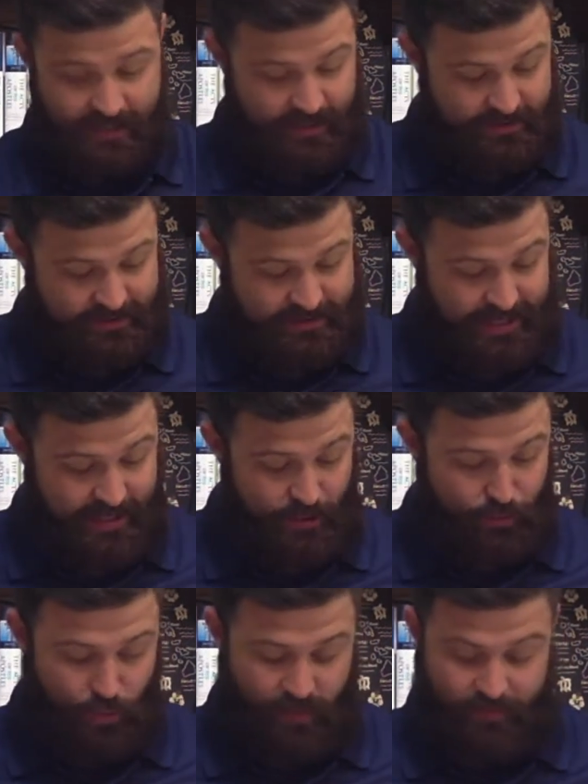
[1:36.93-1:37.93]
Uh, let's kind of go
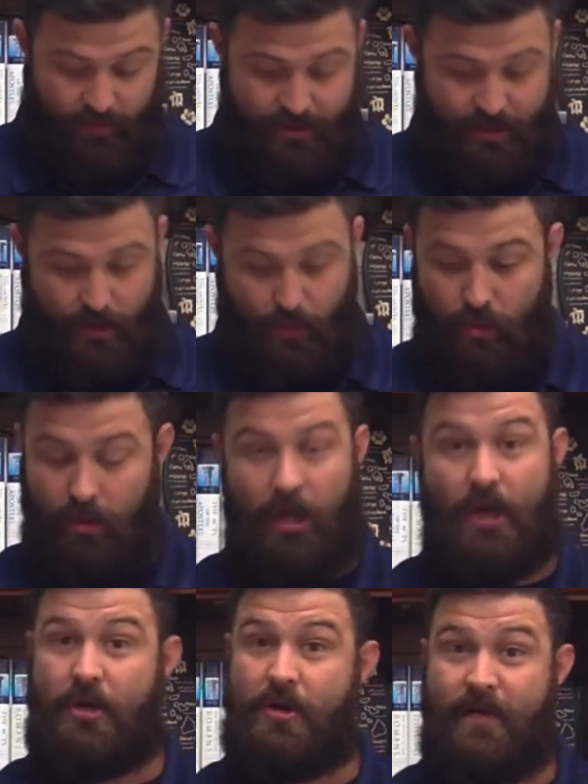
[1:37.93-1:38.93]
through our verse here. We'll
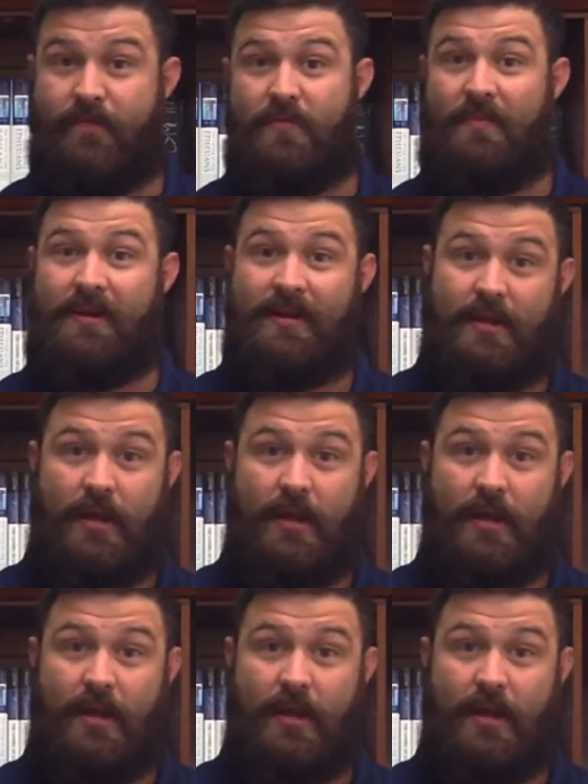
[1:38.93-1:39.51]
uncover the meaning